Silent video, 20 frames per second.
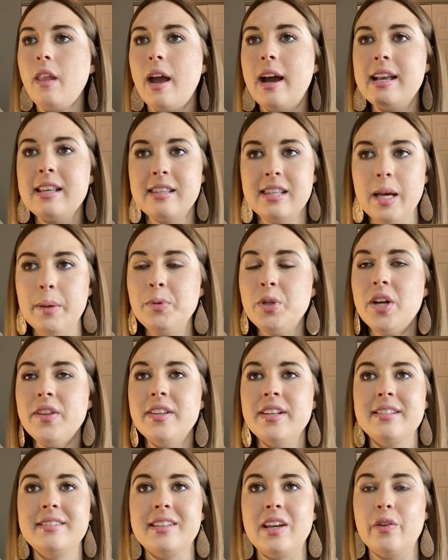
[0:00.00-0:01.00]
I slept on
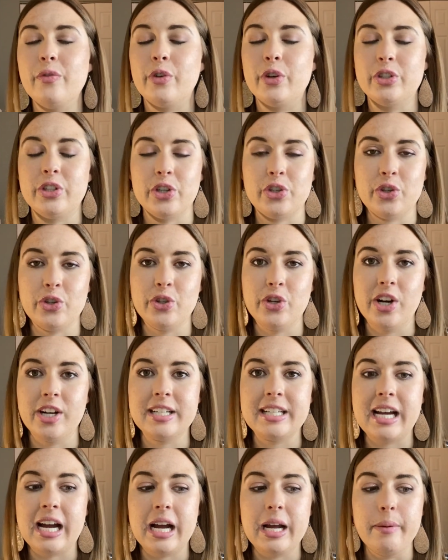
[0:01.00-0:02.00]
this scent for such a long
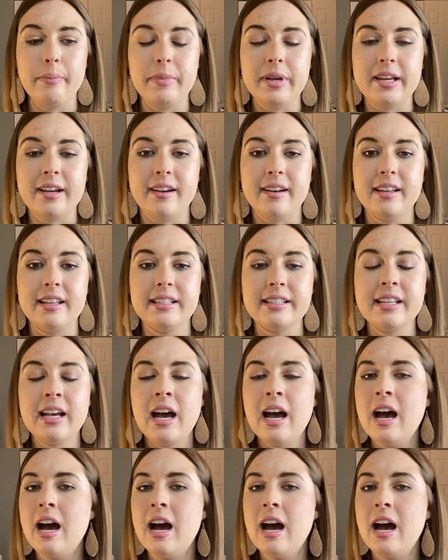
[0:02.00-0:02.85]
time because